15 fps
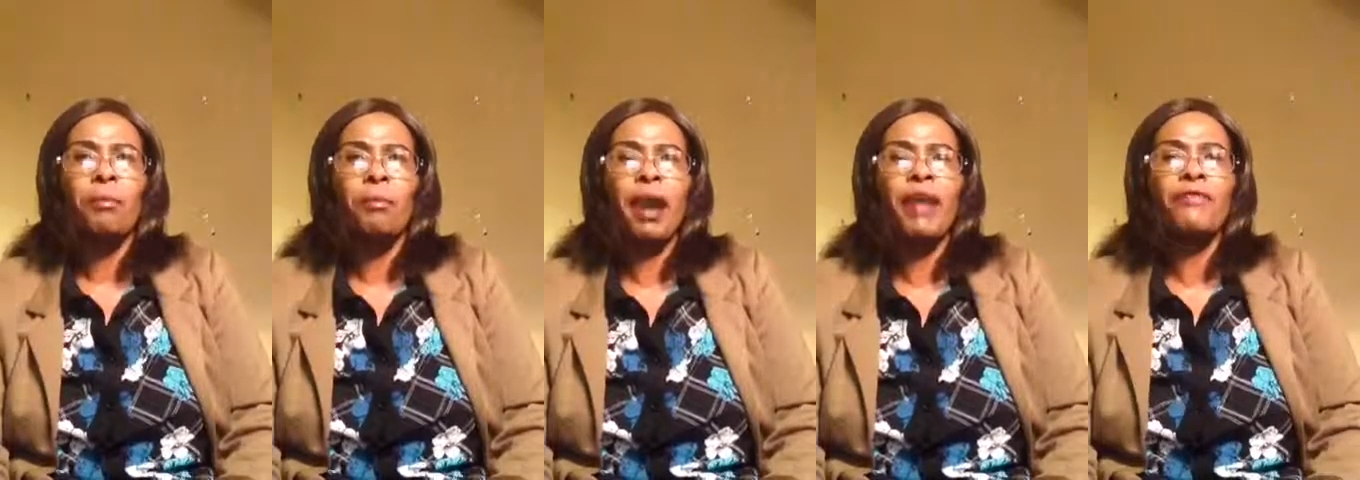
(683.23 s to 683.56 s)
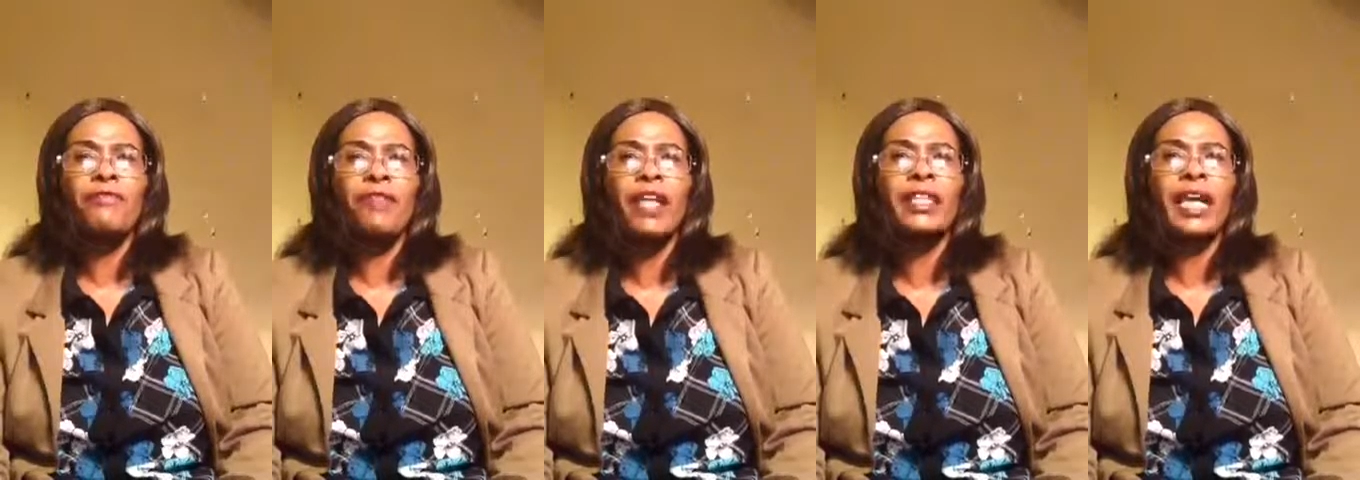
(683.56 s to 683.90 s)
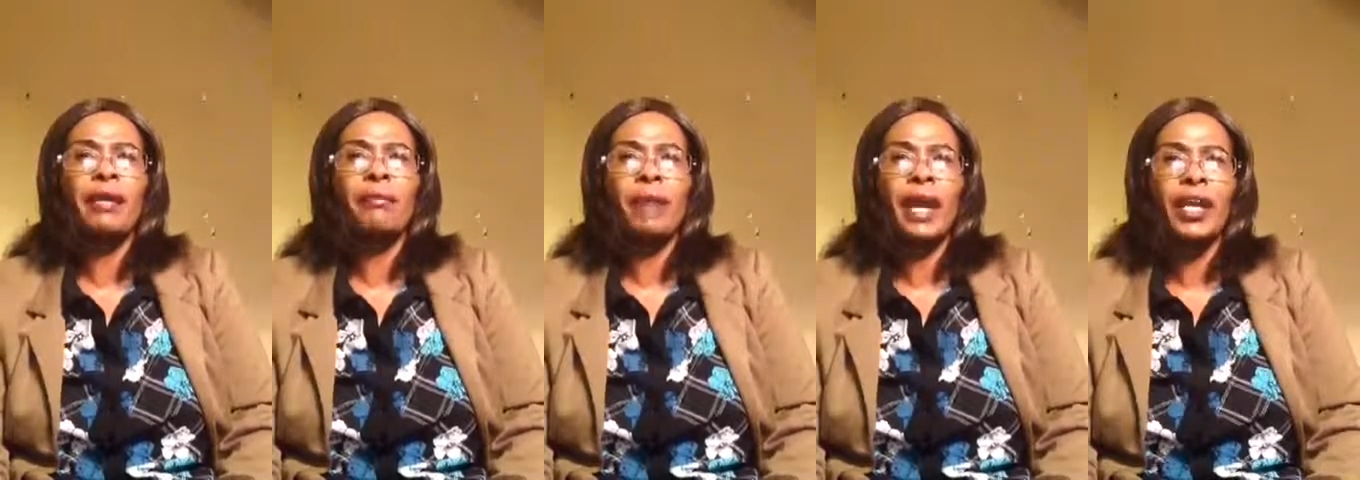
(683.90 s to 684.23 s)
My Father
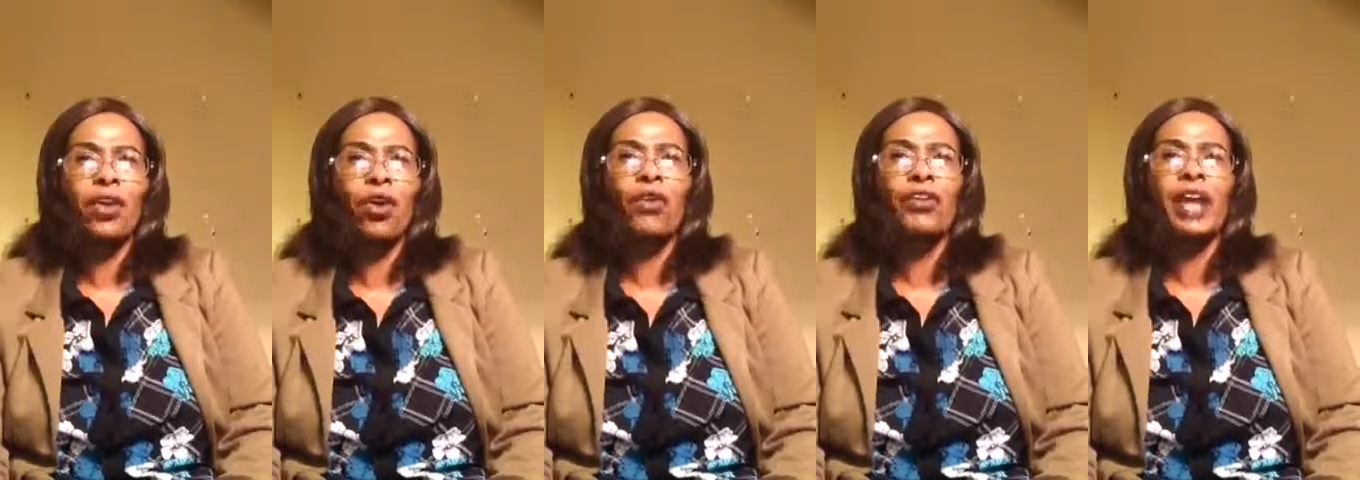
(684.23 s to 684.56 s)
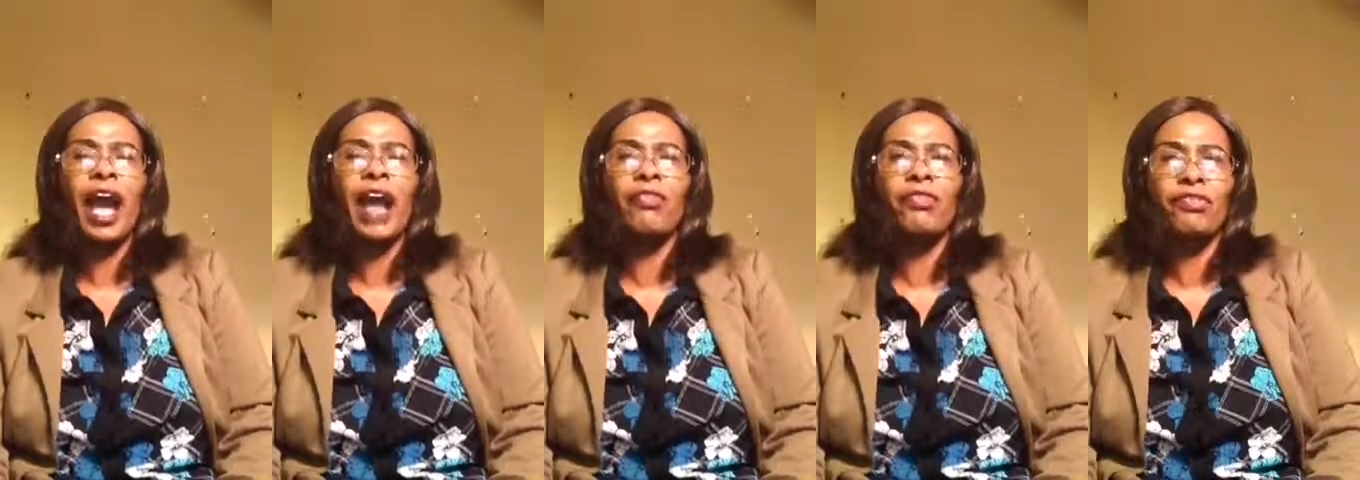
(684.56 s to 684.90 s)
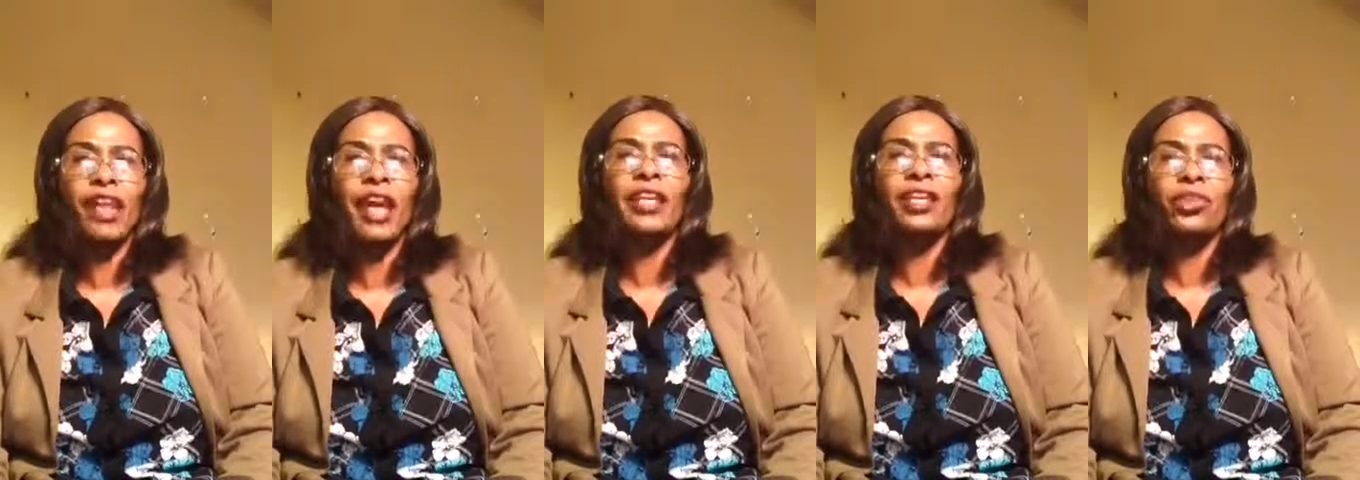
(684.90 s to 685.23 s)
and my God, I
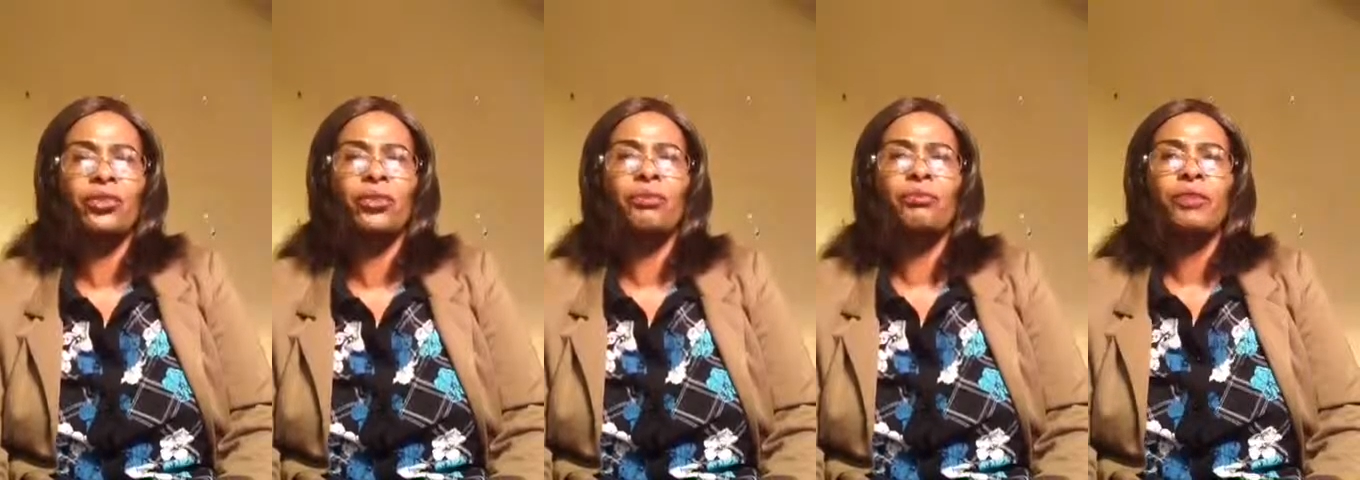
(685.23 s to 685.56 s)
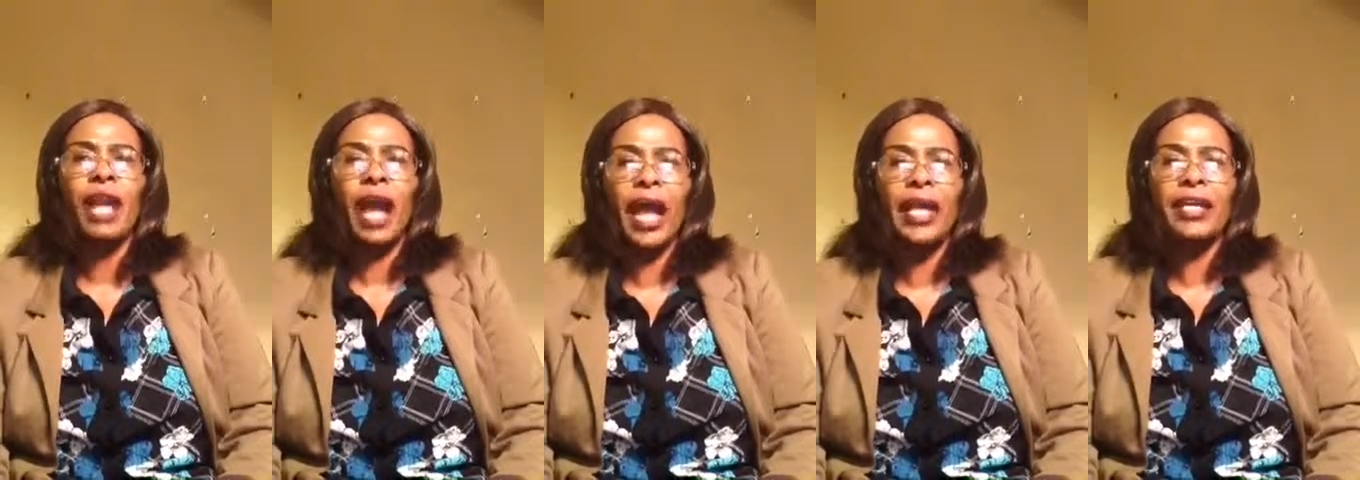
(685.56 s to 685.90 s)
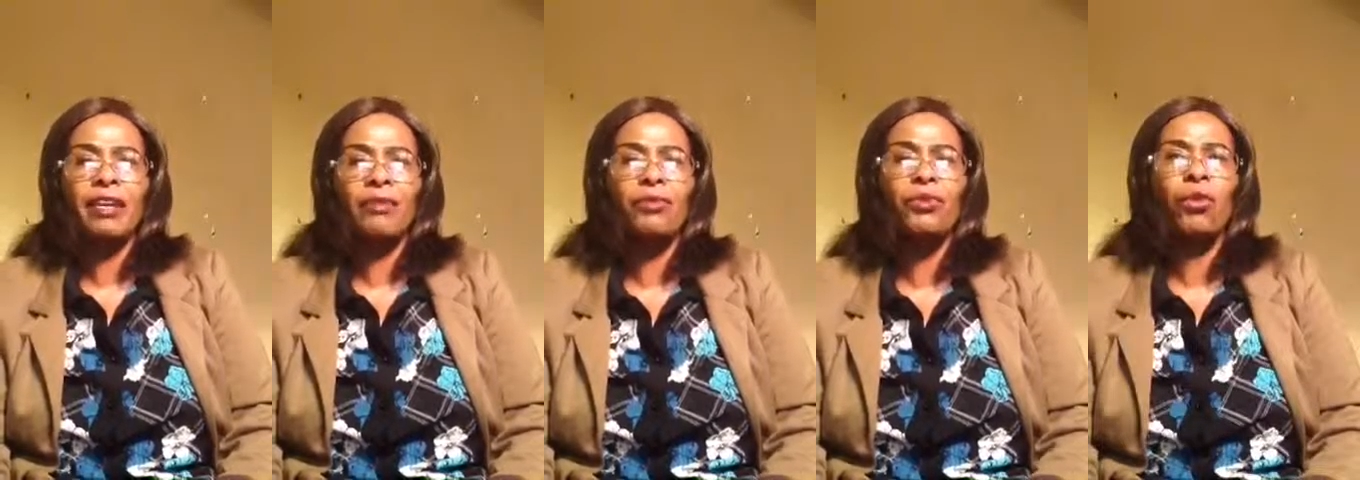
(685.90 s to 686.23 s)
thank you. I
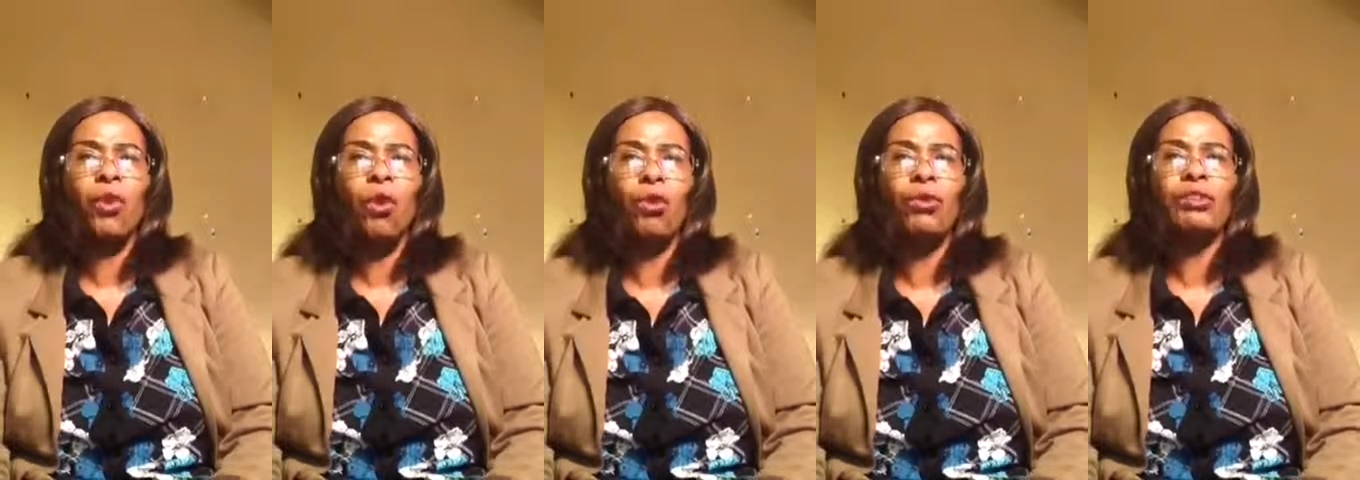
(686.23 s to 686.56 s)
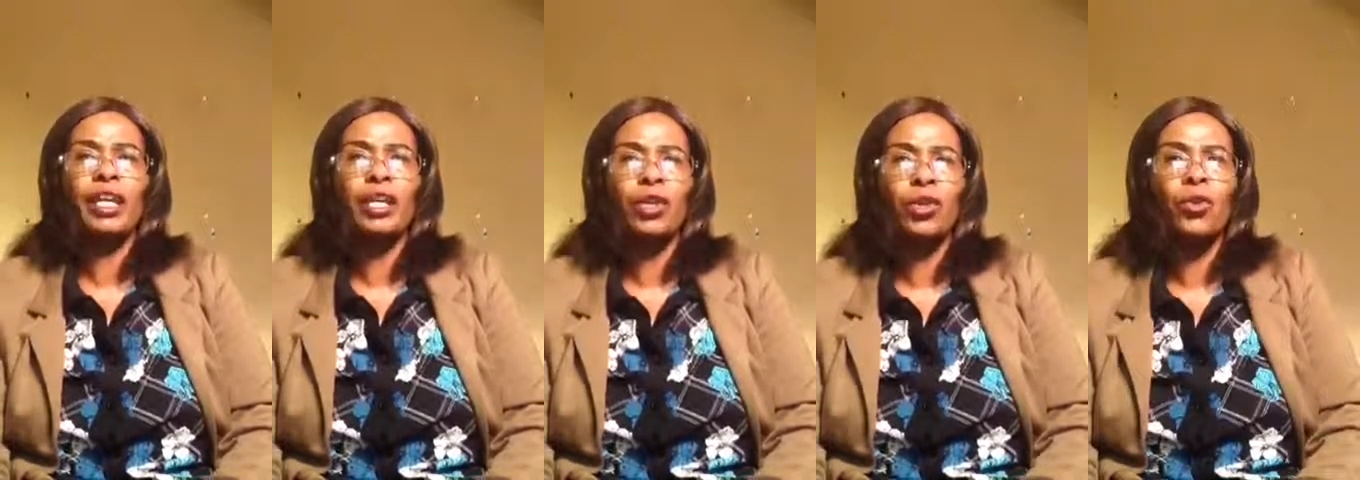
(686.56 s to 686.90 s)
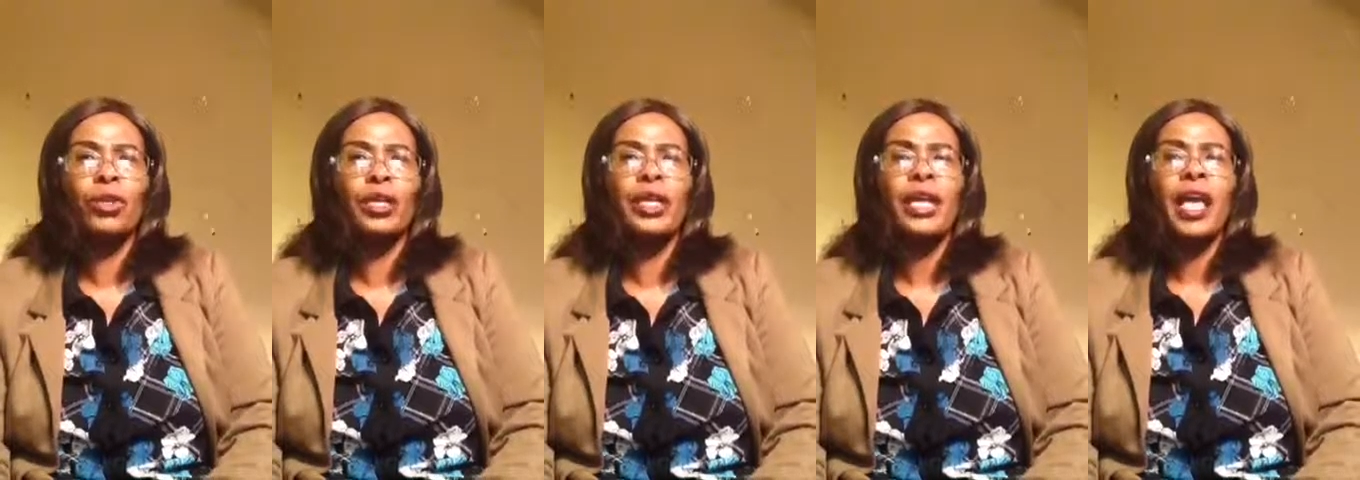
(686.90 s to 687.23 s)
give you all the
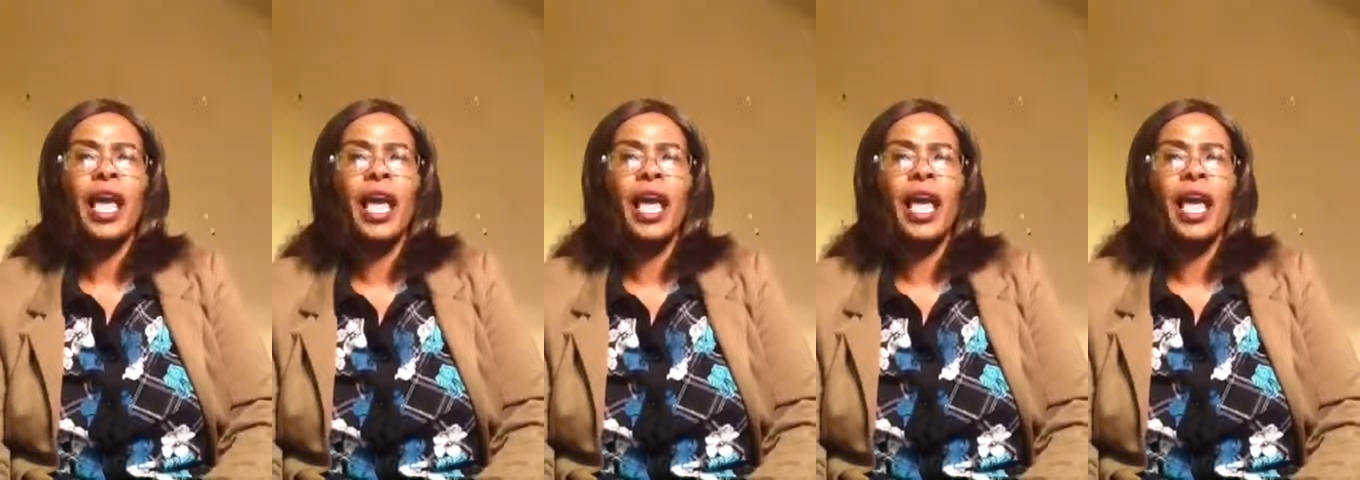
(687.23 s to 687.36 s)
glory.